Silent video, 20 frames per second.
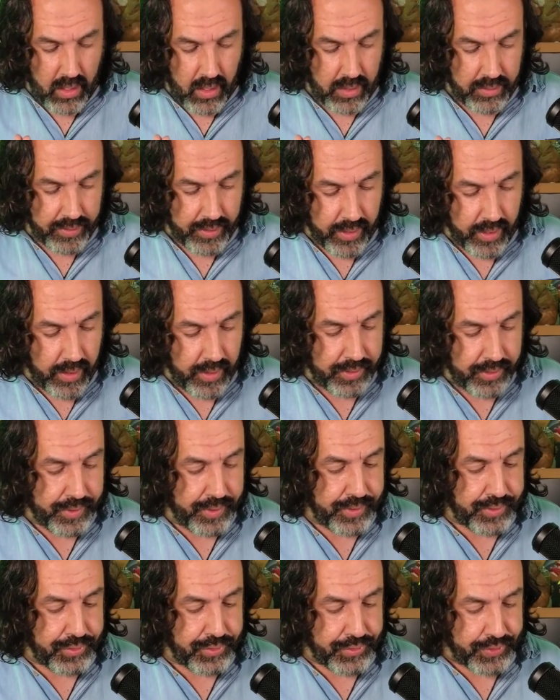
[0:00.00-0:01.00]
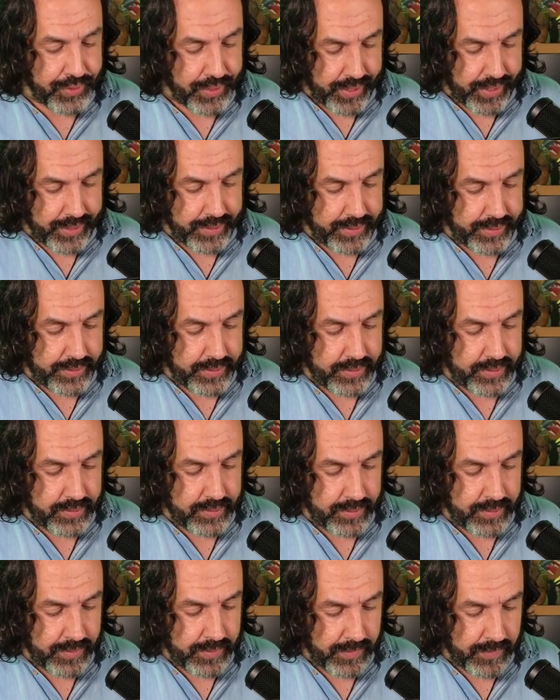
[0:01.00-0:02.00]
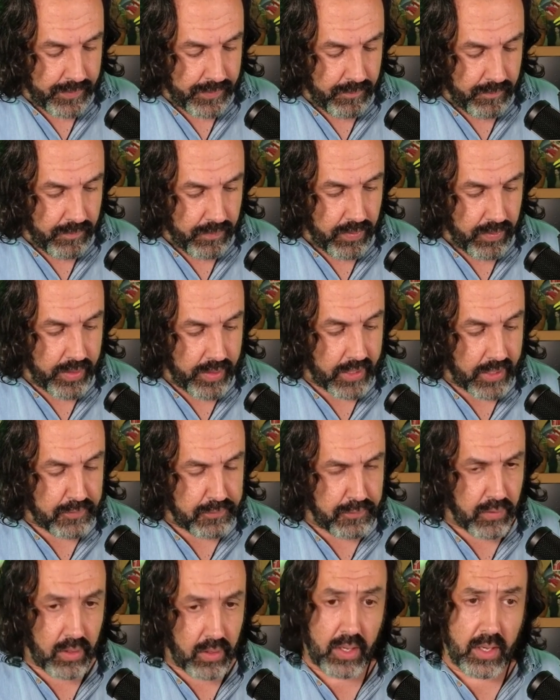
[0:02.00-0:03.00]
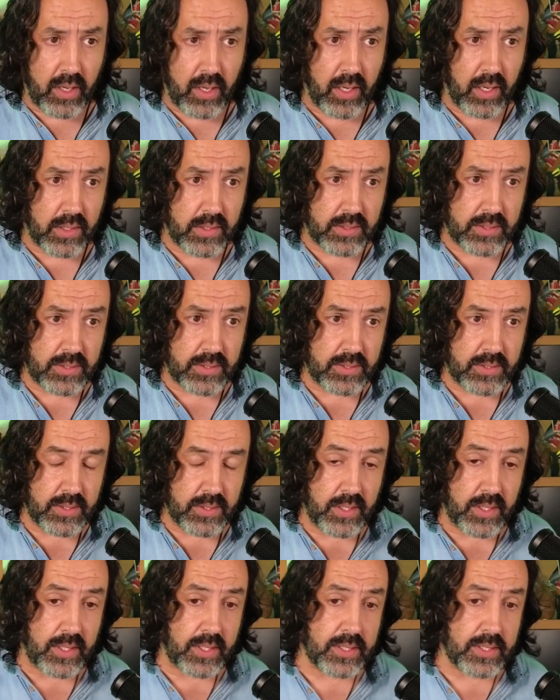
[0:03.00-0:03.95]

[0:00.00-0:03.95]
Another thing that for us,